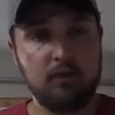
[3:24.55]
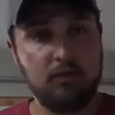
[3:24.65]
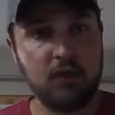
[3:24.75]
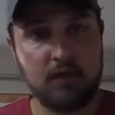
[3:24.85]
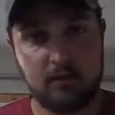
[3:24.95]

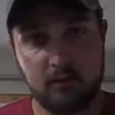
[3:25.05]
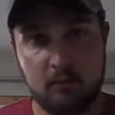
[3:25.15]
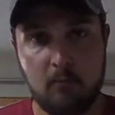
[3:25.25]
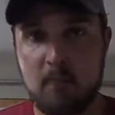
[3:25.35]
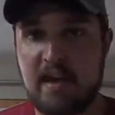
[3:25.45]
that
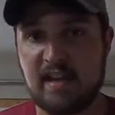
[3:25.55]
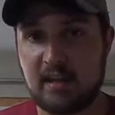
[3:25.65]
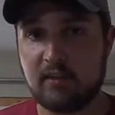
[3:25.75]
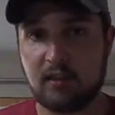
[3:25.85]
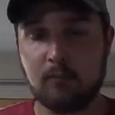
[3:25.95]
may
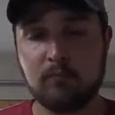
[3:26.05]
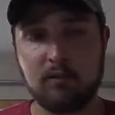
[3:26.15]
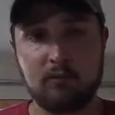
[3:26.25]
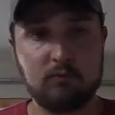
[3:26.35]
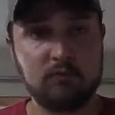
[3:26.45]
get them
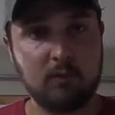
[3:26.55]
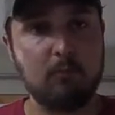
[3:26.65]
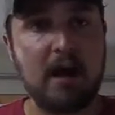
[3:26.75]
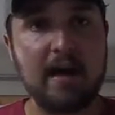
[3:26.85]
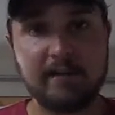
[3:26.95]
to
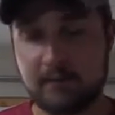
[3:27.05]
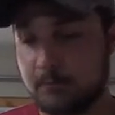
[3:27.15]
bite.